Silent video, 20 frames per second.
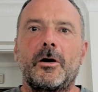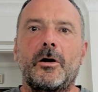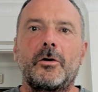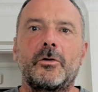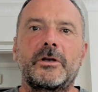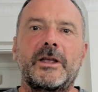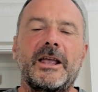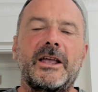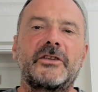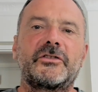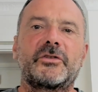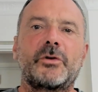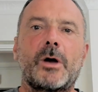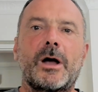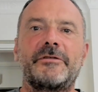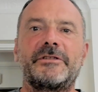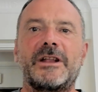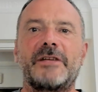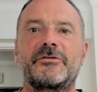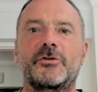Okay, so I
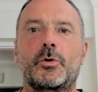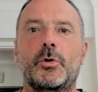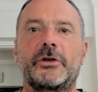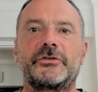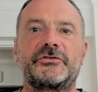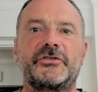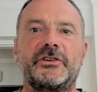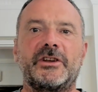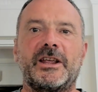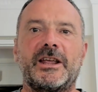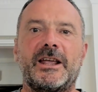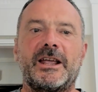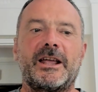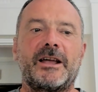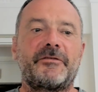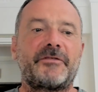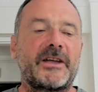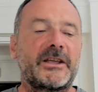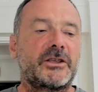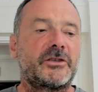have another question
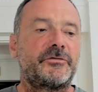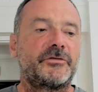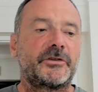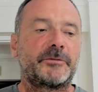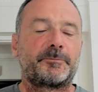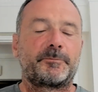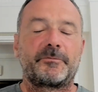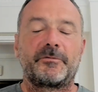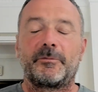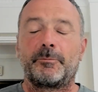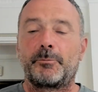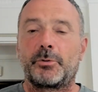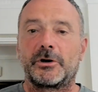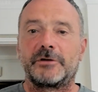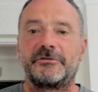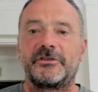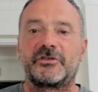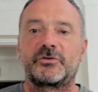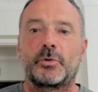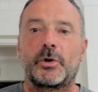here. Thank you for
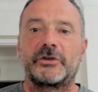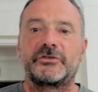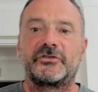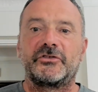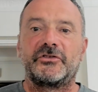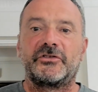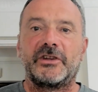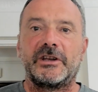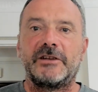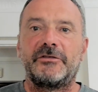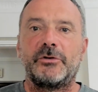putting these questions in.